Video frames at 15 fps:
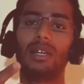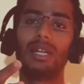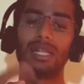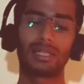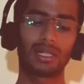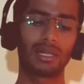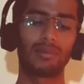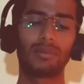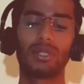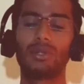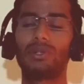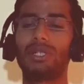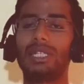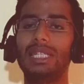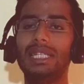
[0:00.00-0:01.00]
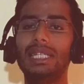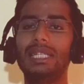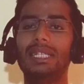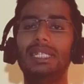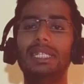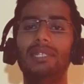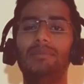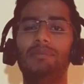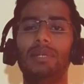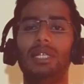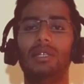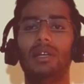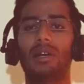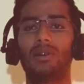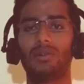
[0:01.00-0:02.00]
let's come to T, D,
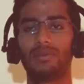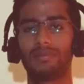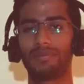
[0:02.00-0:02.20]
P, O.